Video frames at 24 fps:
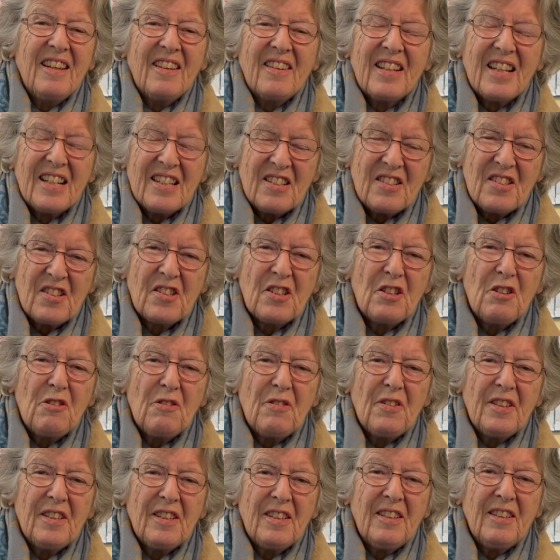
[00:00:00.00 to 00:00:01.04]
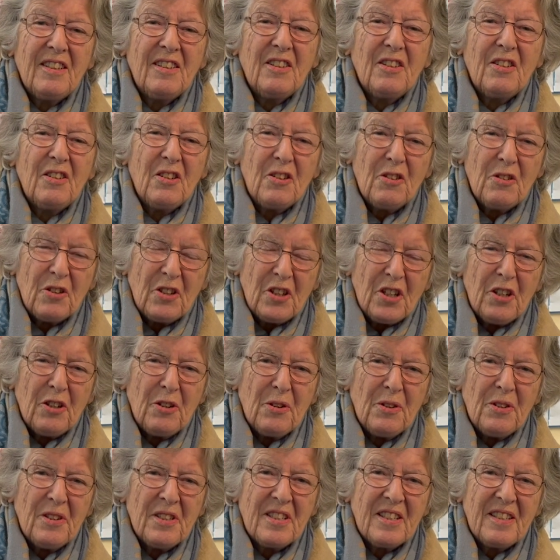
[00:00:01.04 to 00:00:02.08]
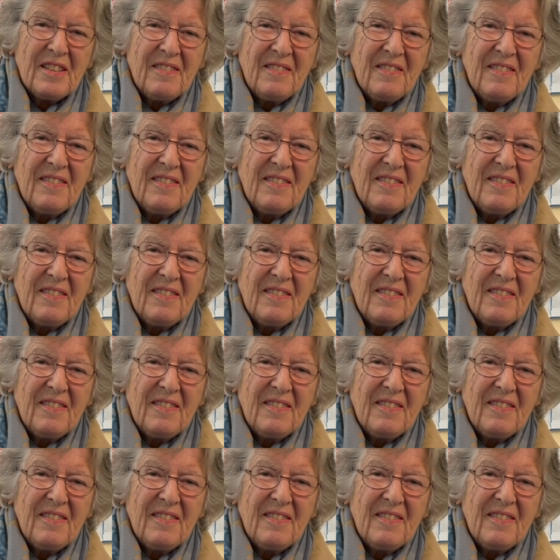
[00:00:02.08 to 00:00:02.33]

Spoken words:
than silver or gold."